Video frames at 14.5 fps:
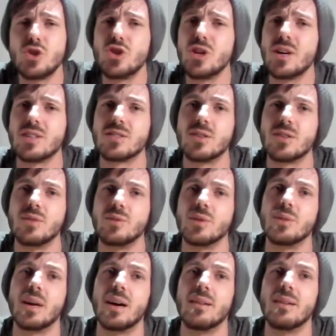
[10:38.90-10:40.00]
Just don't
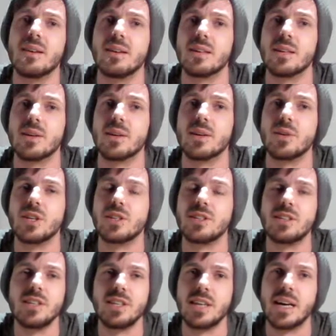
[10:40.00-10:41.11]
do that.
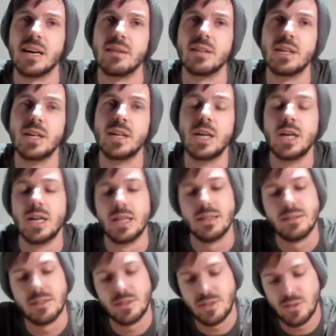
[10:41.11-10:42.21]
Yeah,
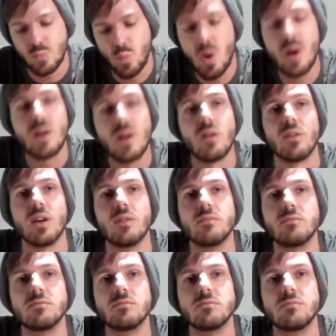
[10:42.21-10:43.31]
work on it.
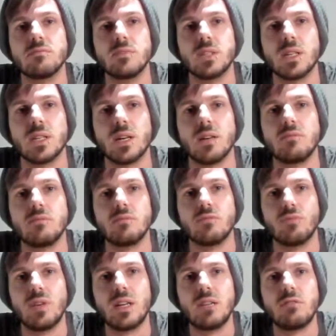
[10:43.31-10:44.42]

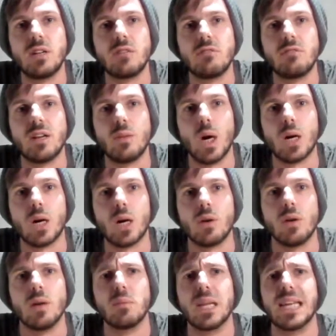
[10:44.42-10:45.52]
Really, really, really work on
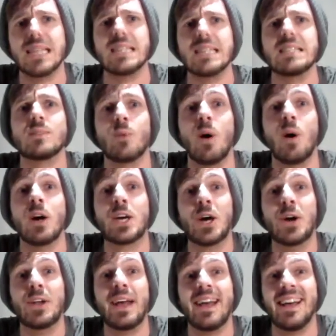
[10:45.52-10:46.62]
it, please. Work
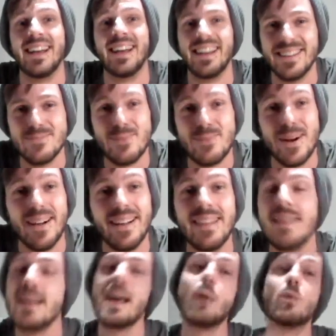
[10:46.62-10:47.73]
on it. But
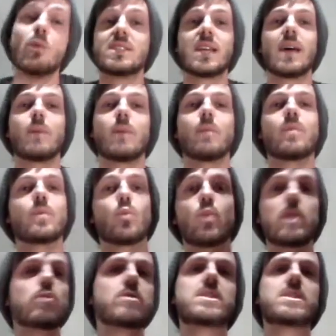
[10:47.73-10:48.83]
once again,
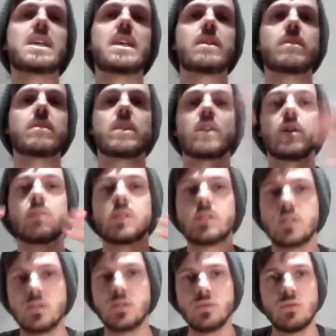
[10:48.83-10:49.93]
we will see.
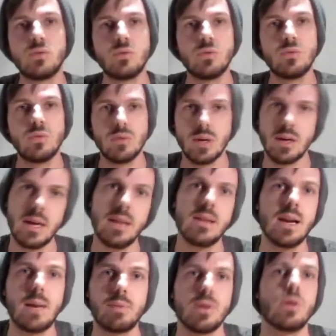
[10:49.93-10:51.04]
This is all in
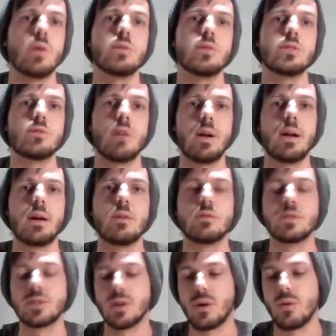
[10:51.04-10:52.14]
the lap of the gods right now.
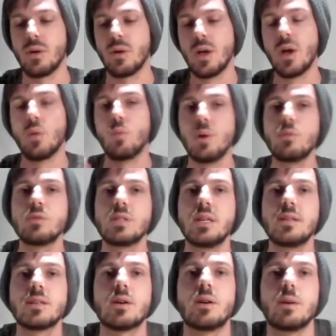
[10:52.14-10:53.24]
So we will
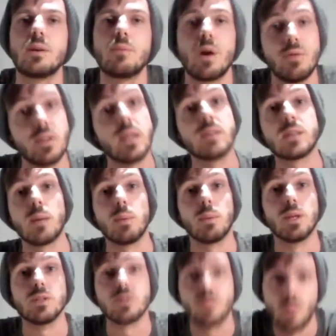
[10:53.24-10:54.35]
see in time over the next couple of
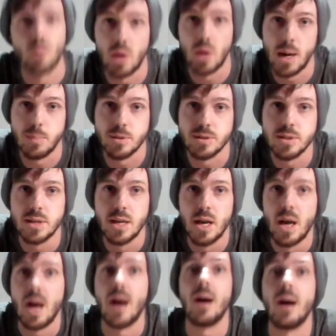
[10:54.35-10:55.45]
months what happens.
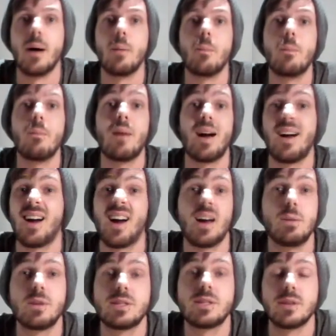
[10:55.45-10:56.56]
And
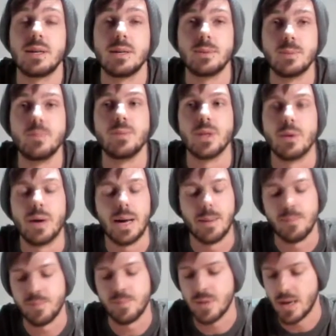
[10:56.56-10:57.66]
I'm excited.
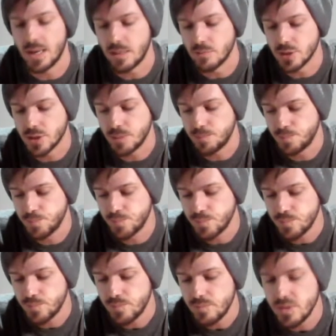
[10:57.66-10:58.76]
I am. So
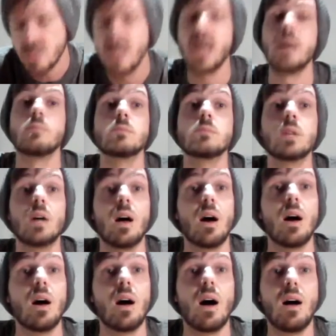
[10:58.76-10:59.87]
yeah.
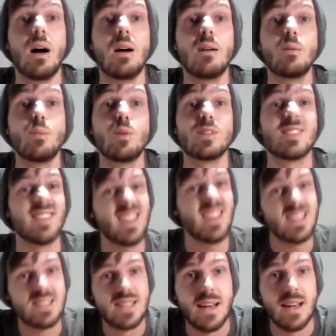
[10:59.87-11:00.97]
So that's